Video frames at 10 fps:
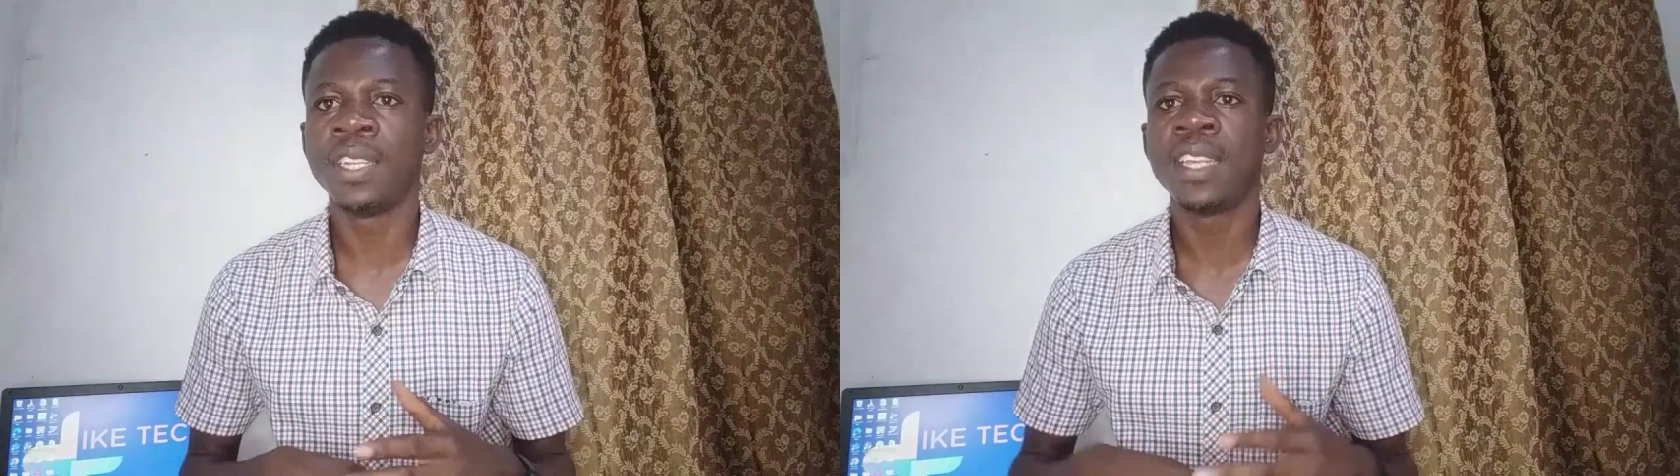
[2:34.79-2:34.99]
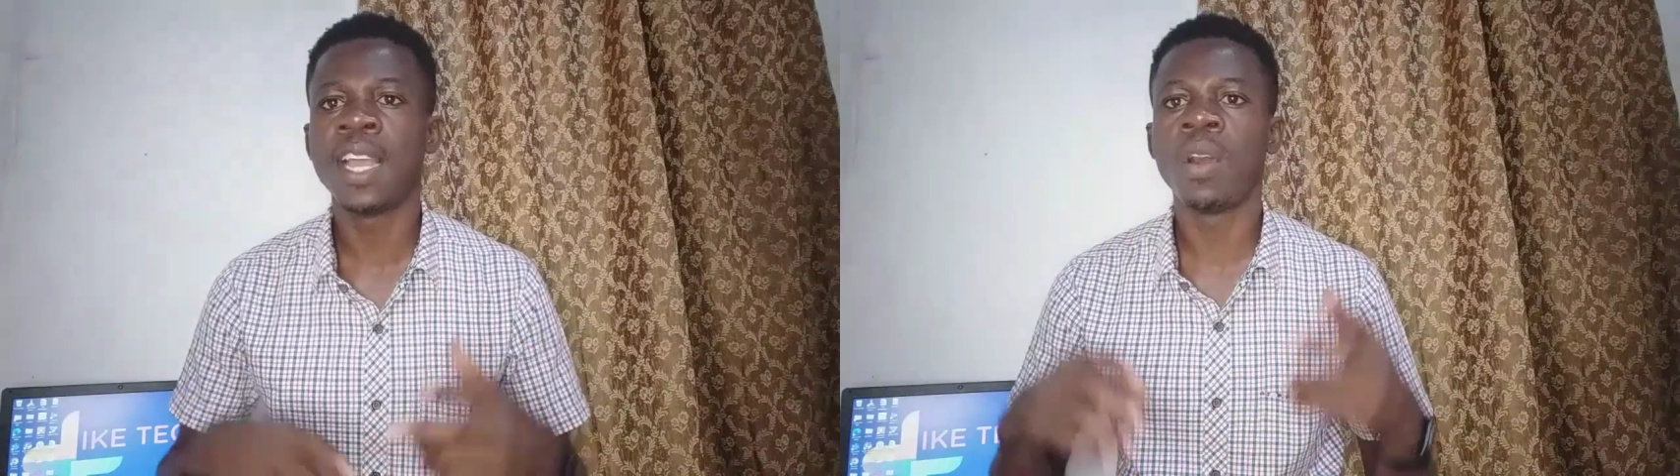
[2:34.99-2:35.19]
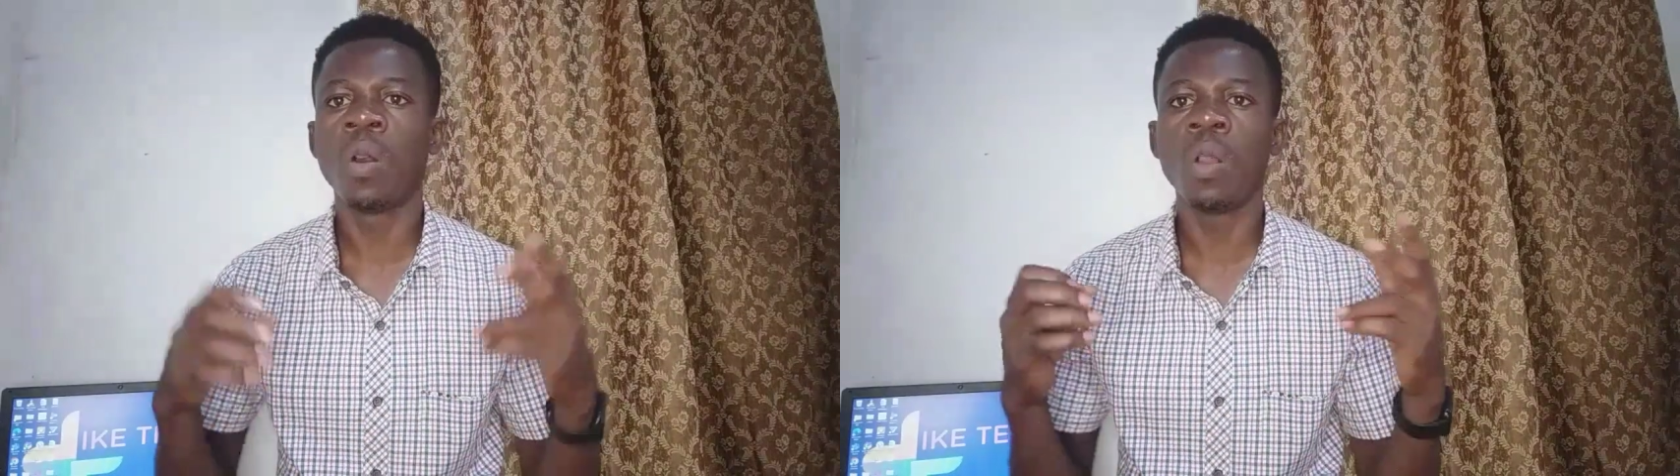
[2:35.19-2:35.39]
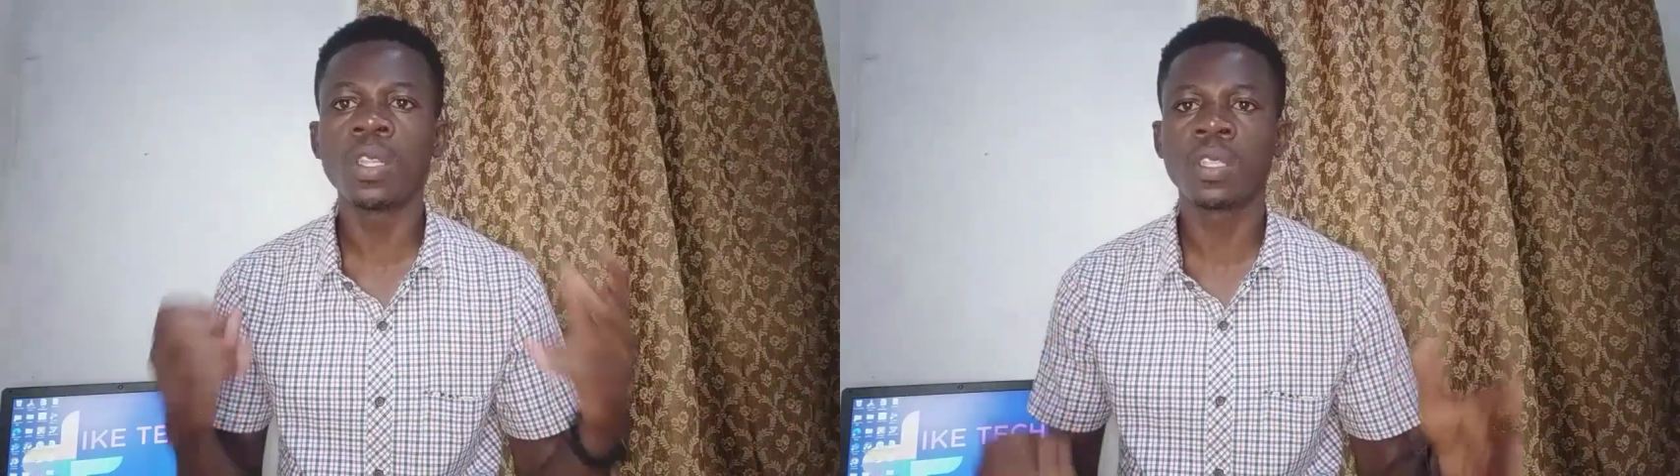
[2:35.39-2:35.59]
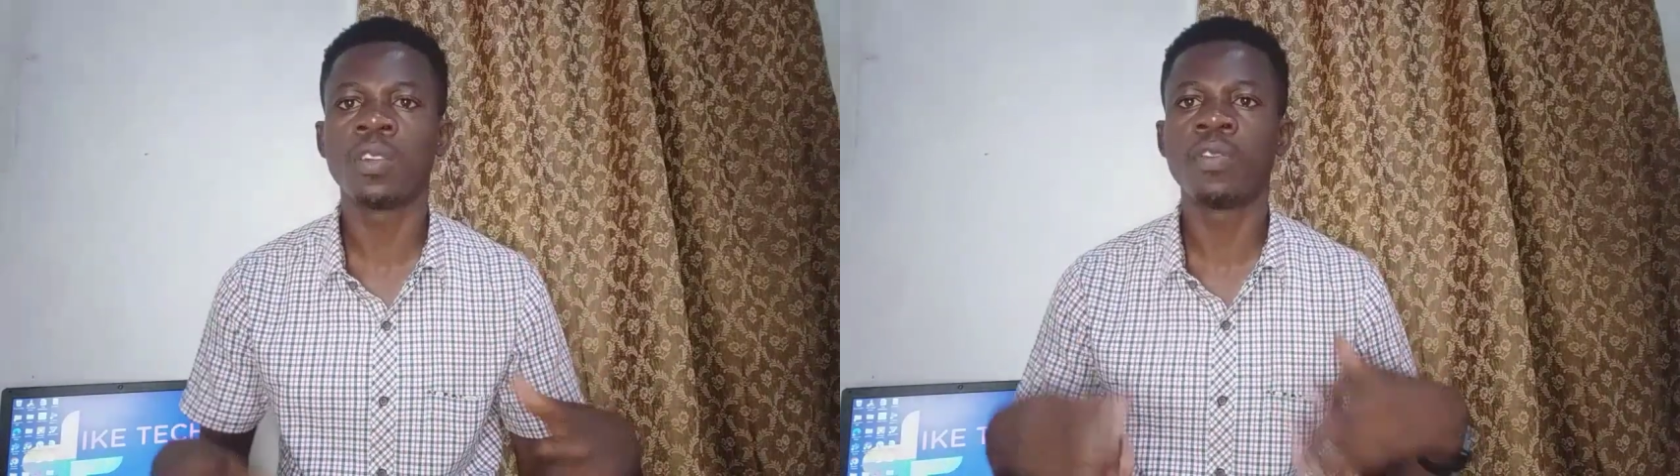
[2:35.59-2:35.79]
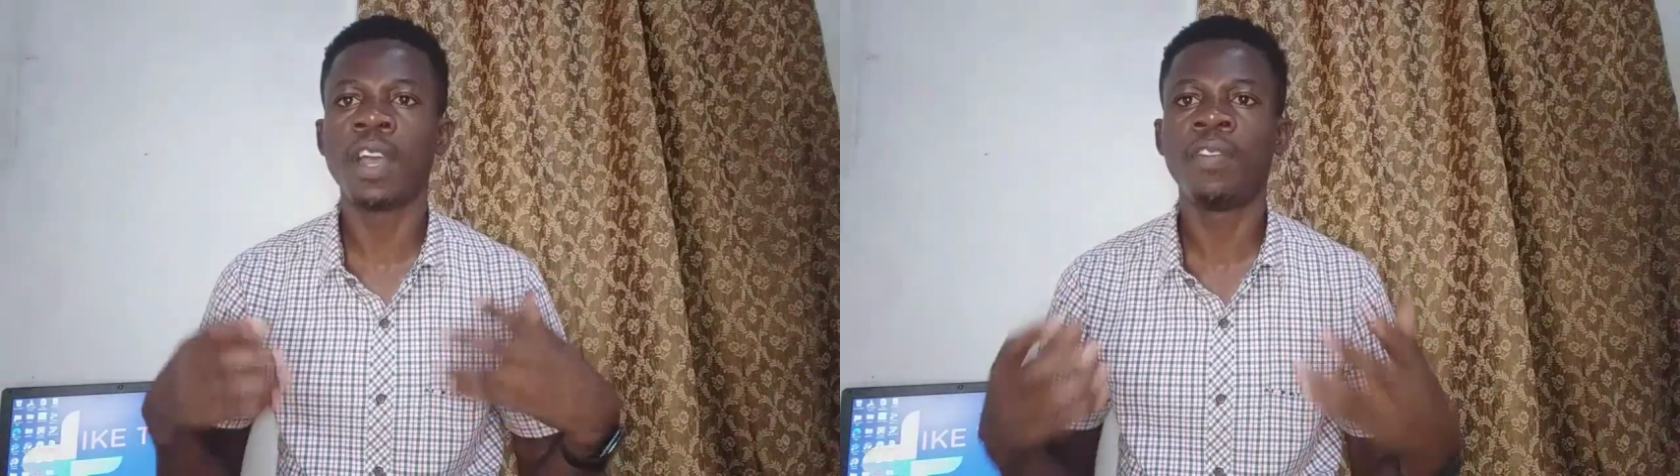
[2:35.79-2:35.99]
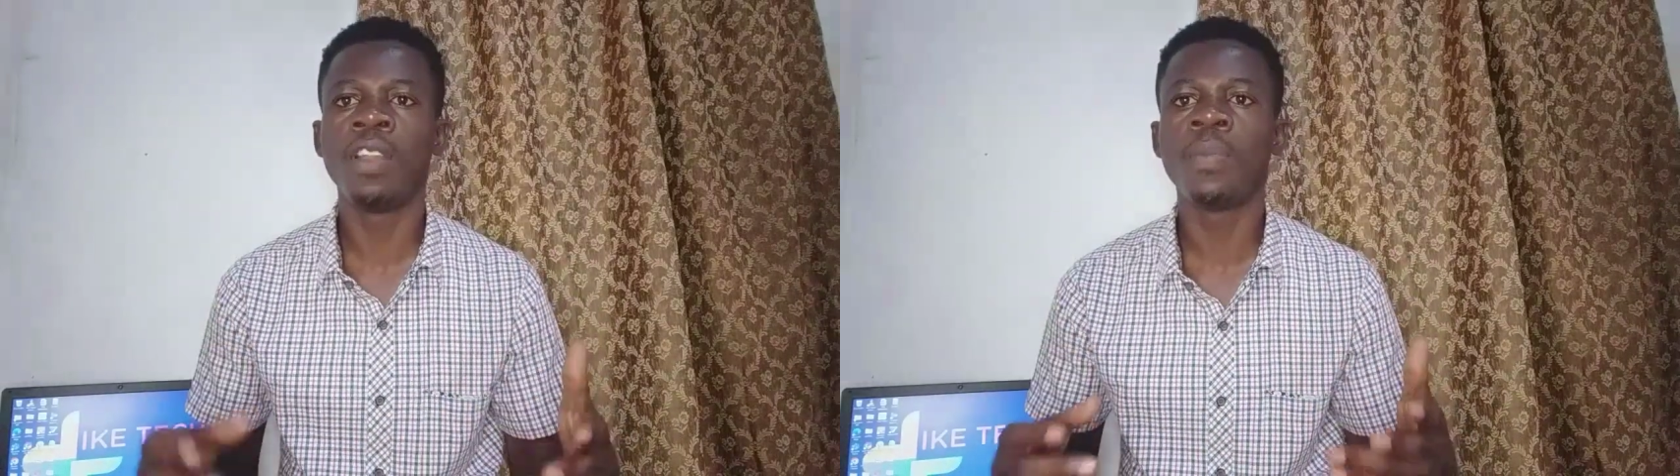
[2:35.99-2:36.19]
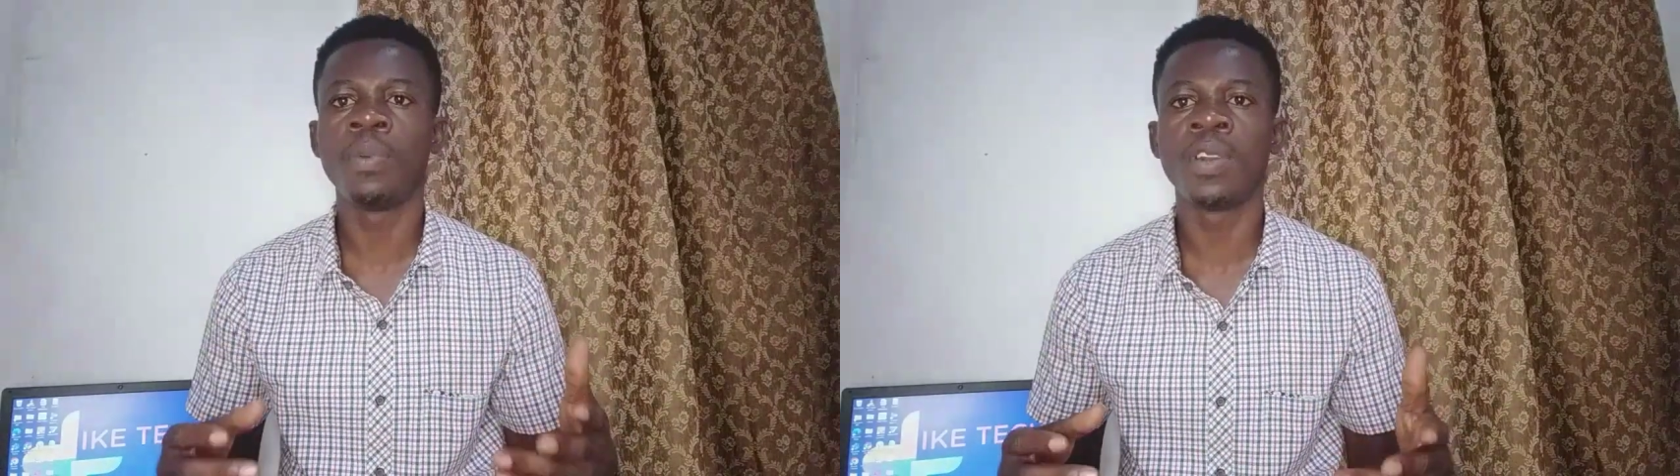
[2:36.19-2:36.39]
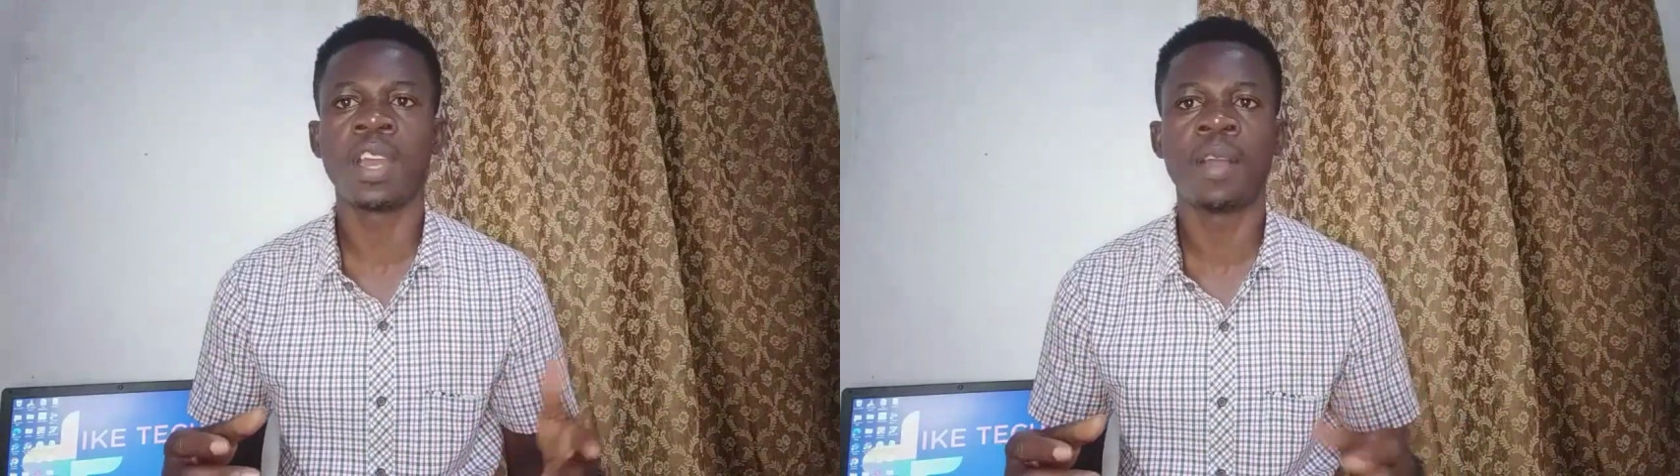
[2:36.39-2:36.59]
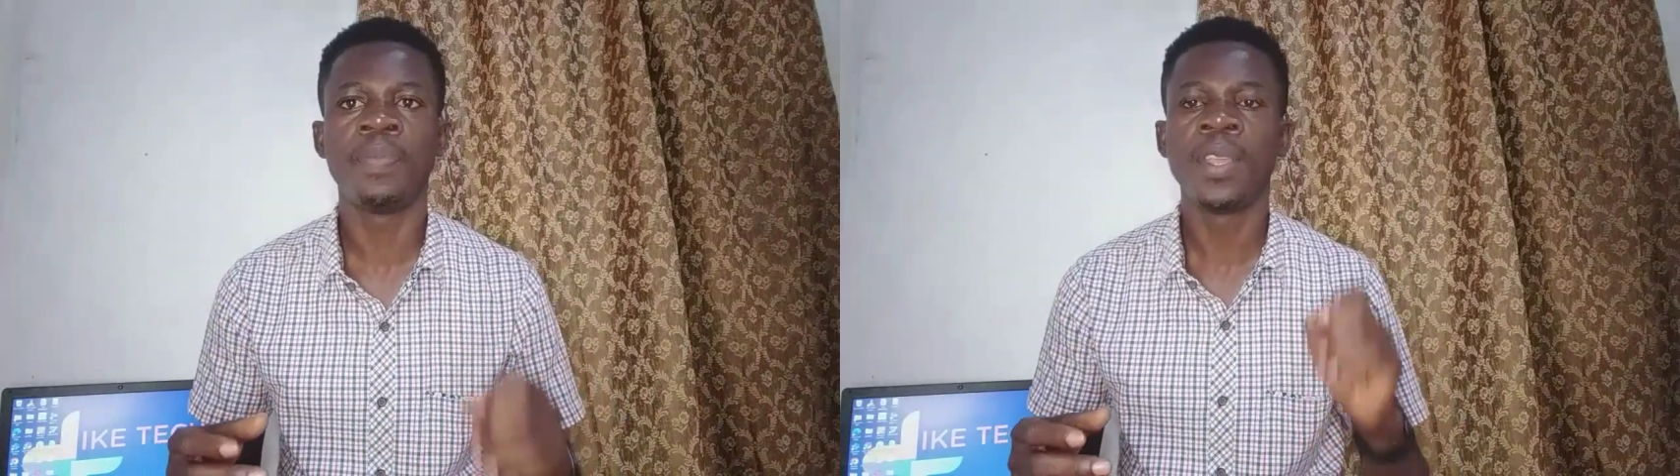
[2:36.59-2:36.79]
There are lots of affiliate
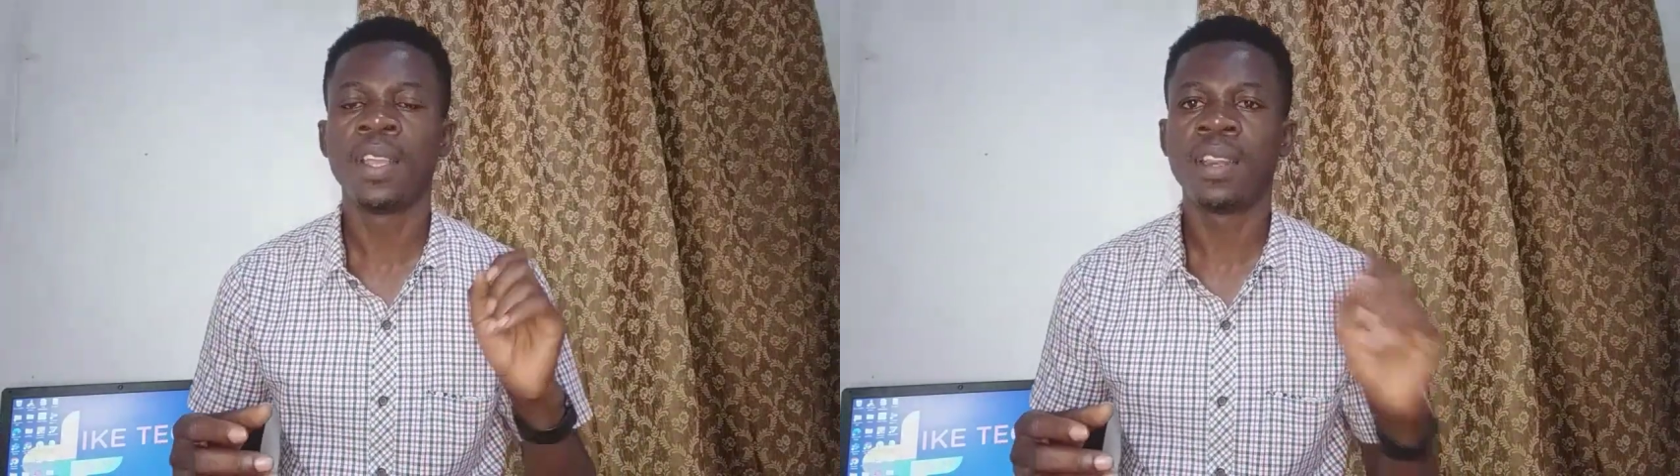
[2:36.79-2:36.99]
programs